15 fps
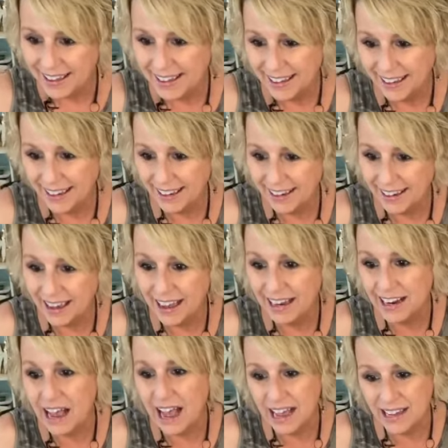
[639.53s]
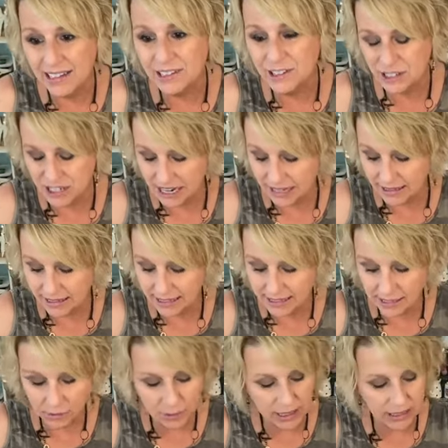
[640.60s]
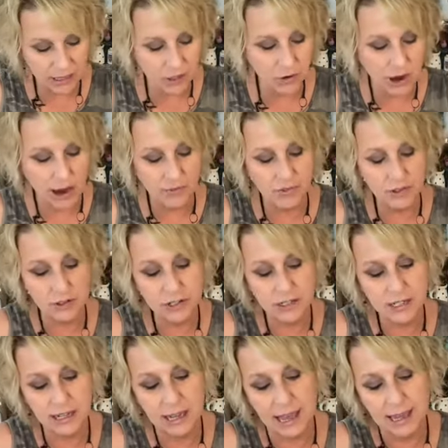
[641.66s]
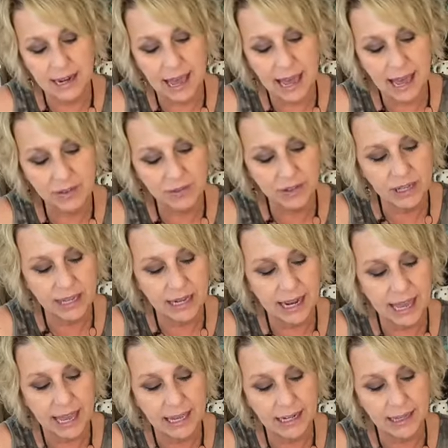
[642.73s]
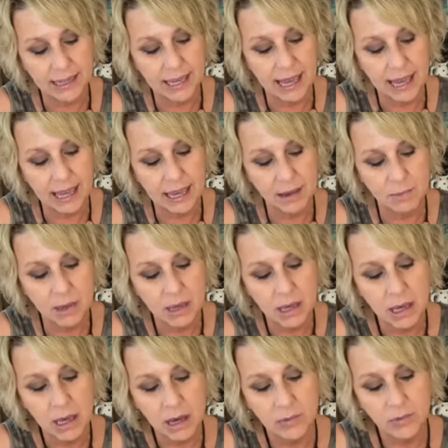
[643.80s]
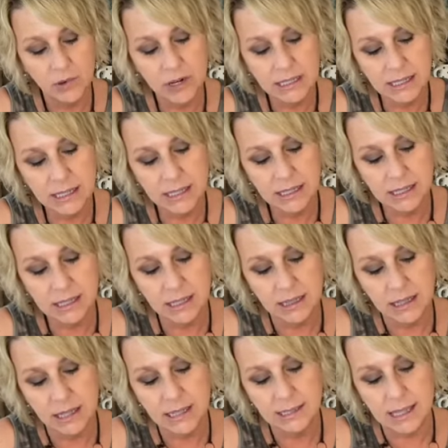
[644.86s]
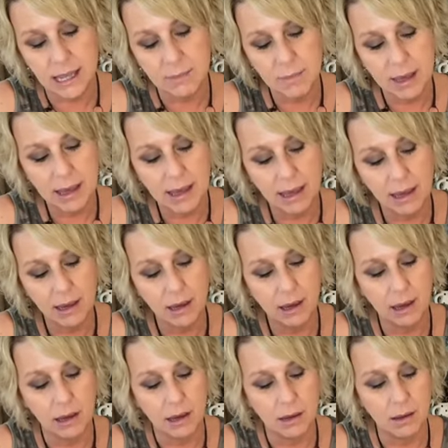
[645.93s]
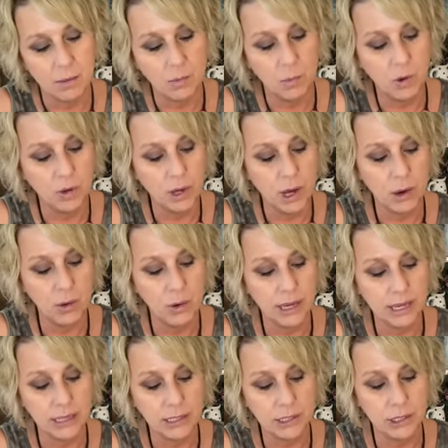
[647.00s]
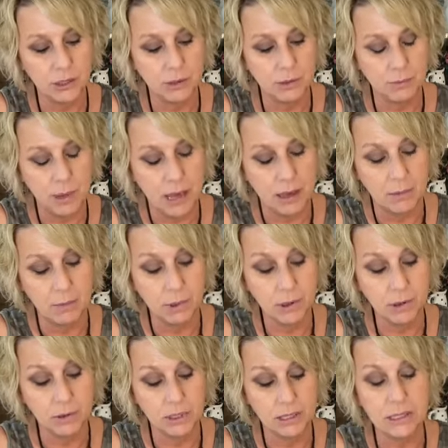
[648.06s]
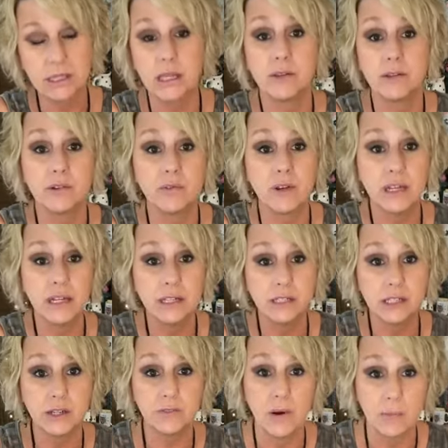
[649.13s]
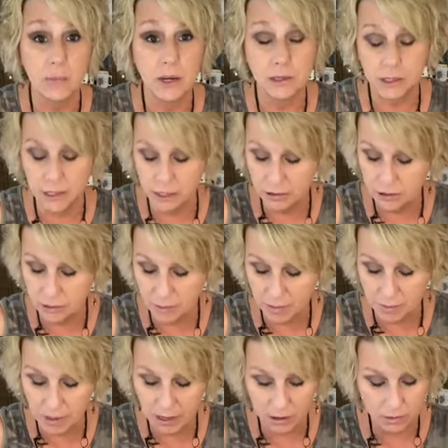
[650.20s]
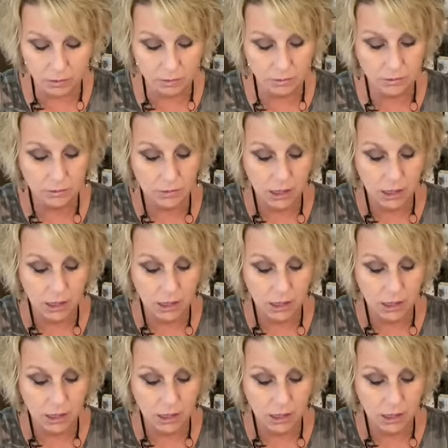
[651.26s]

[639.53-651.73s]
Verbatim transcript: Yeah, I, I understand, Linda. We as crafters kind of have to get ahead of the game. For instance, the things I make uh, will go into my booth at Southern Vintage if I'm not going to use them in my own